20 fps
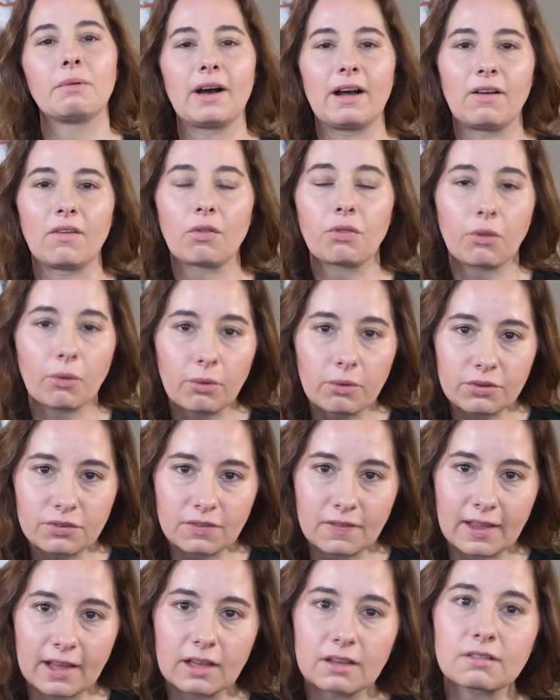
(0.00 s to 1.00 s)
Well,
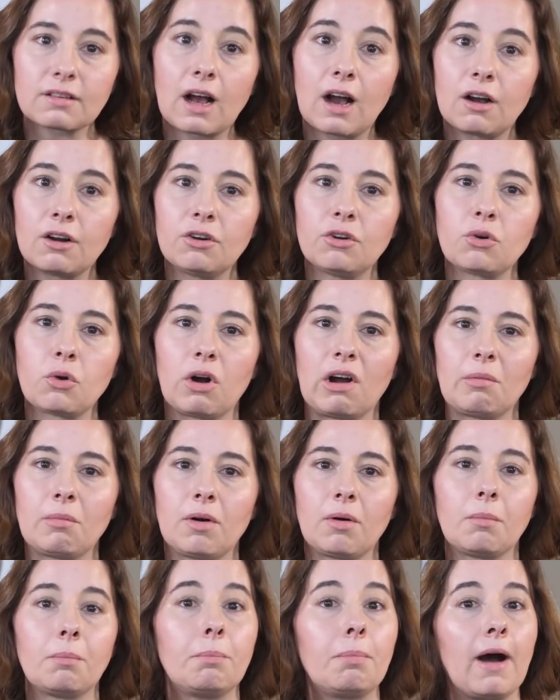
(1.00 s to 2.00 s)
those things are
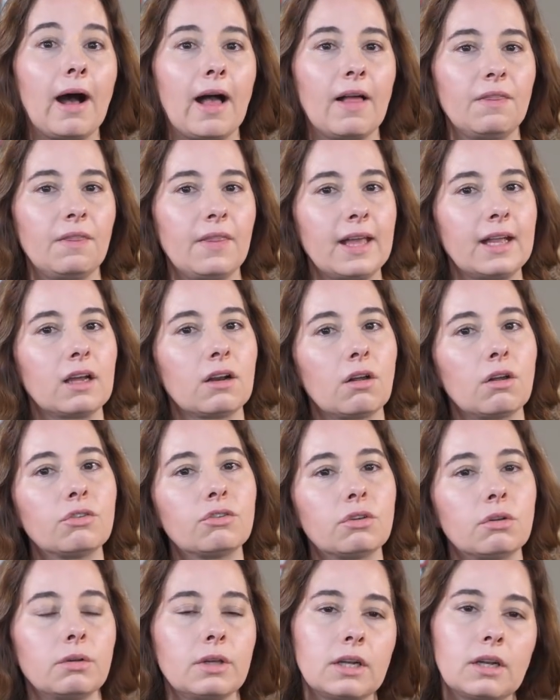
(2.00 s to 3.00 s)
normal, but they can
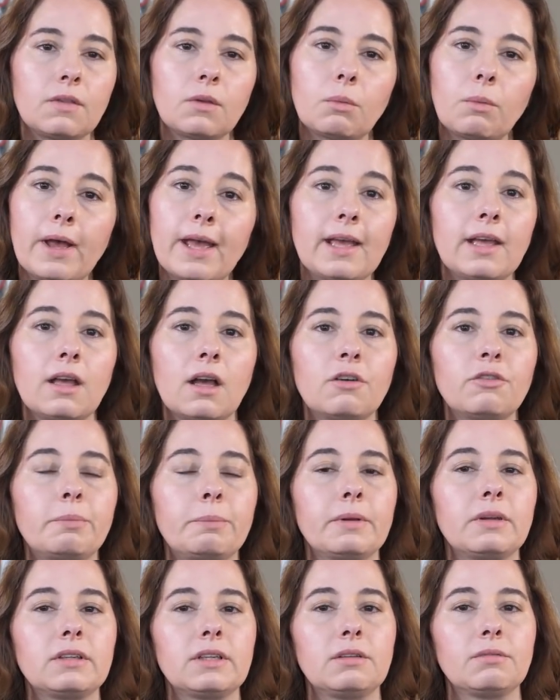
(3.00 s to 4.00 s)
also get in the way
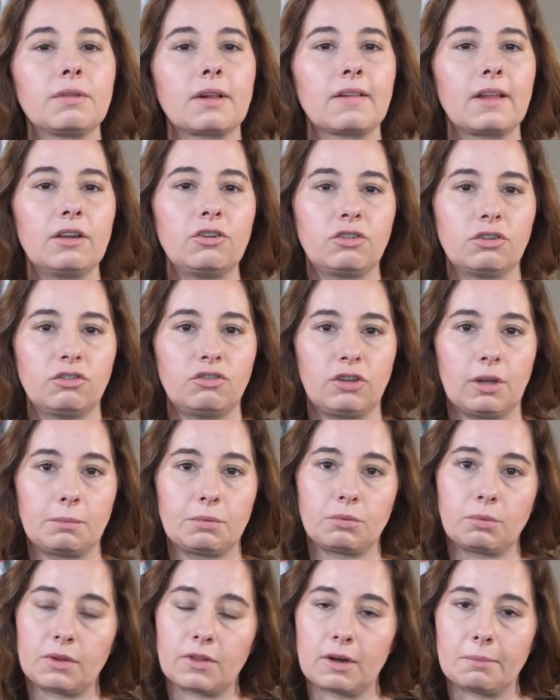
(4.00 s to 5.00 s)
of building
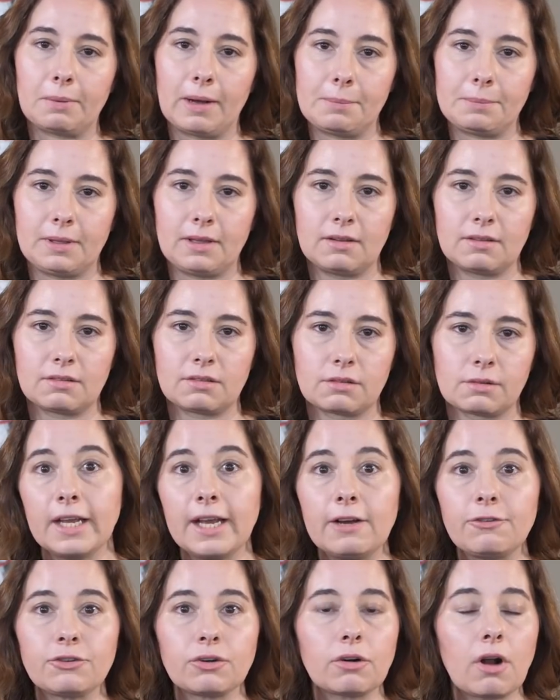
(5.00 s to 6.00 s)
relationships with our puppies.
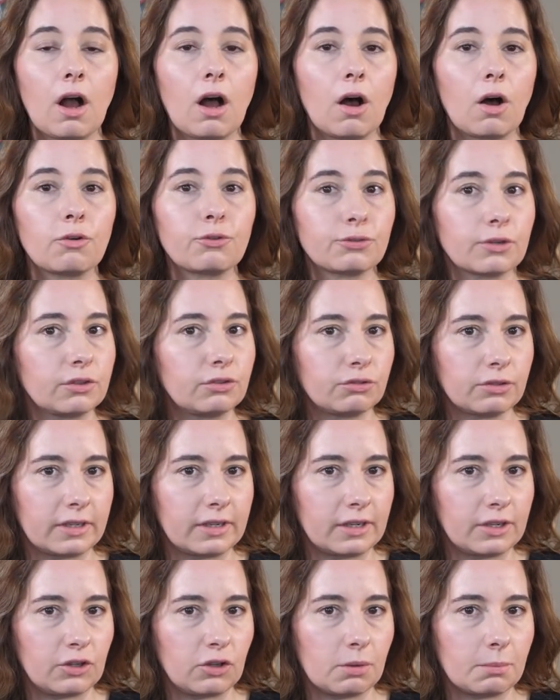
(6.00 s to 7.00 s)
After all,
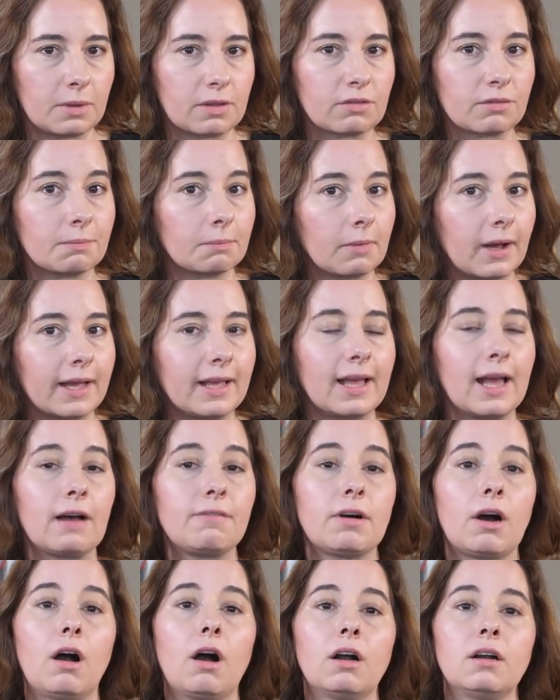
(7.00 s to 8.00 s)
frustrated humans might
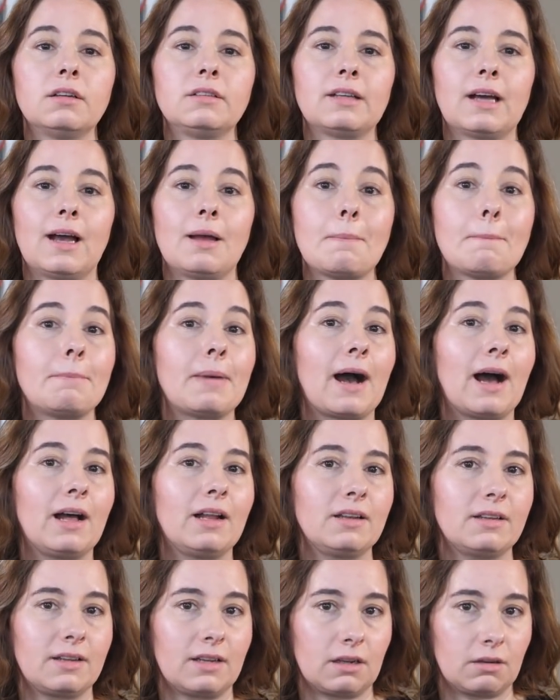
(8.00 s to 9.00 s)
have a hard time
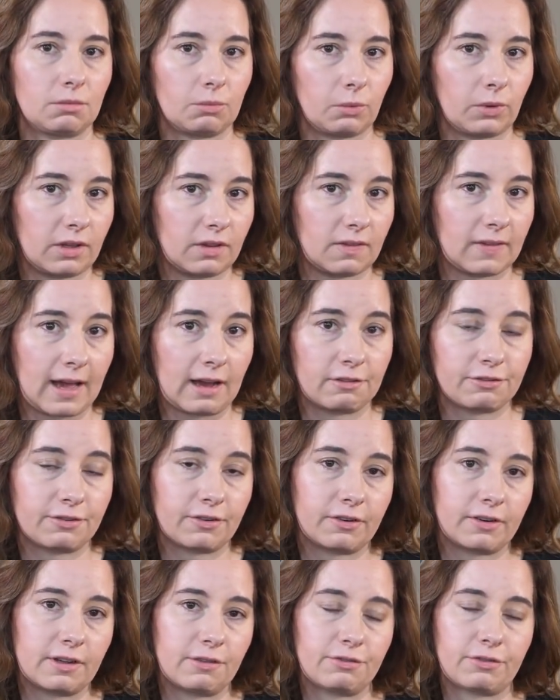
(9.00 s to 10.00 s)
bonding with that
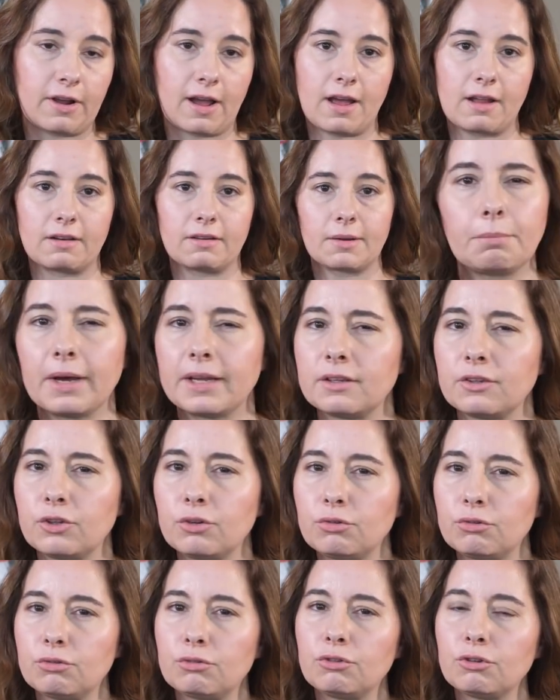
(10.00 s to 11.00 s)
furry friend, but
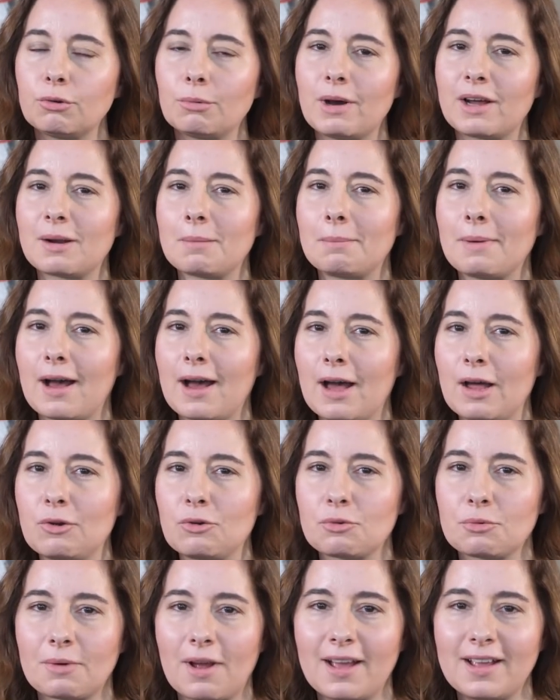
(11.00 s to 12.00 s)
you do want to
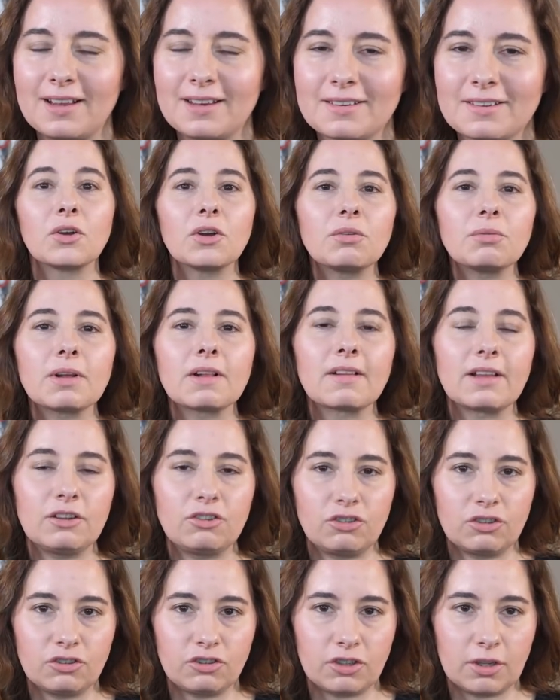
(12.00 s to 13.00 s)
bond, right? Good
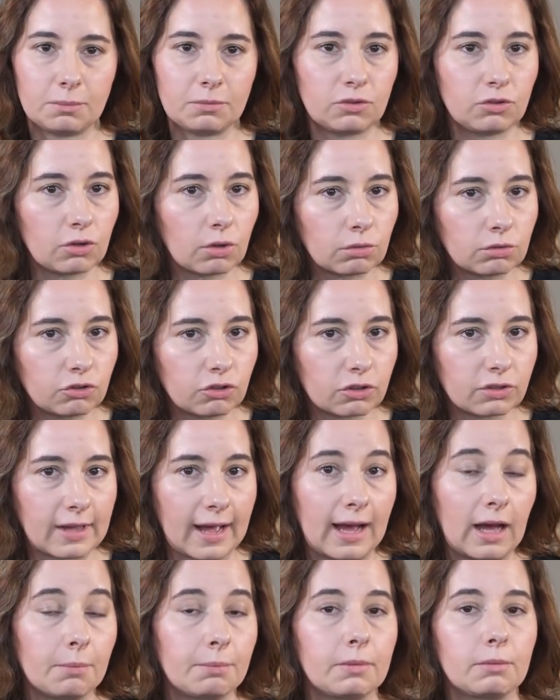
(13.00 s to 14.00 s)
relationships don't just
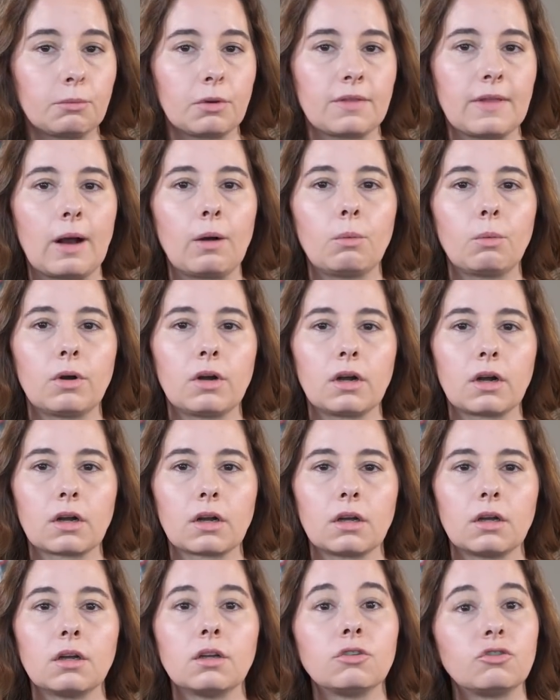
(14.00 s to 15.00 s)
happen without
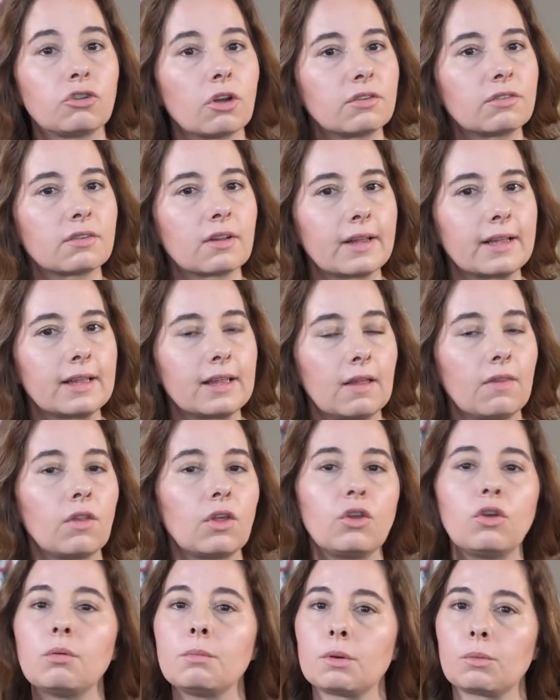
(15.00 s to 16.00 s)
work, just like in
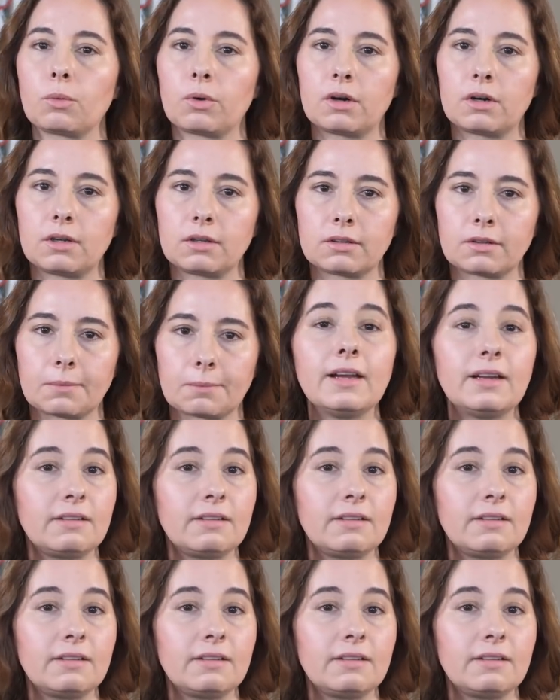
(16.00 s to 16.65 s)
the human world.